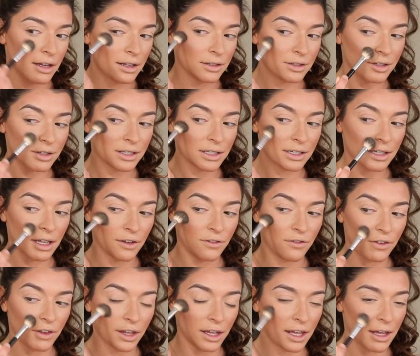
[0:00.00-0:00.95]
just because I
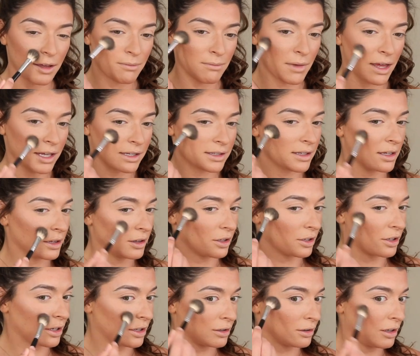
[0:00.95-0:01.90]
feel like it makes it
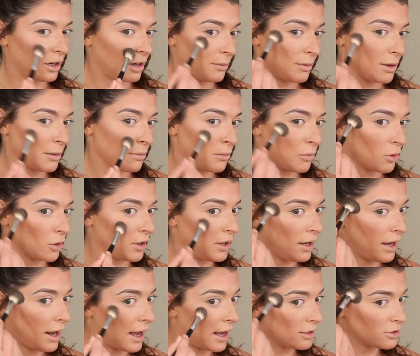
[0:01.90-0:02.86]
look a little bit more
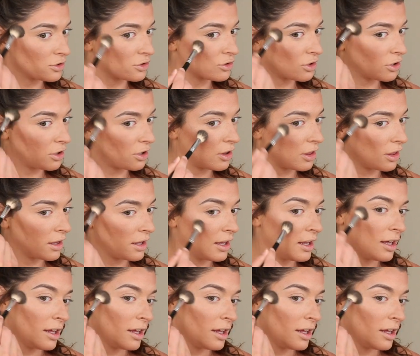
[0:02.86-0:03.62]
natural.